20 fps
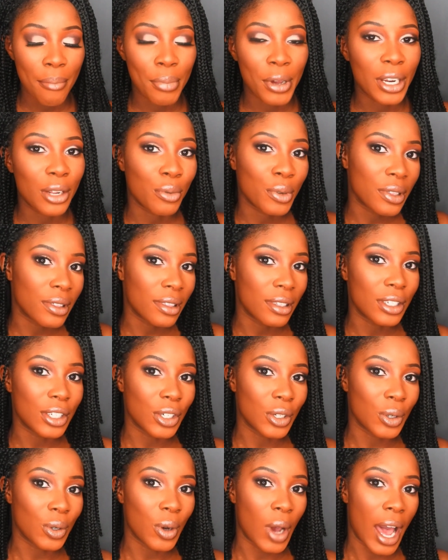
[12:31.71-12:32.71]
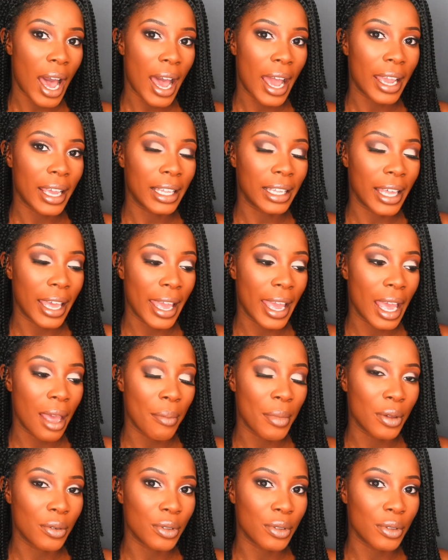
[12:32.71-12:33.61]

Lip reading: but it was still high glam.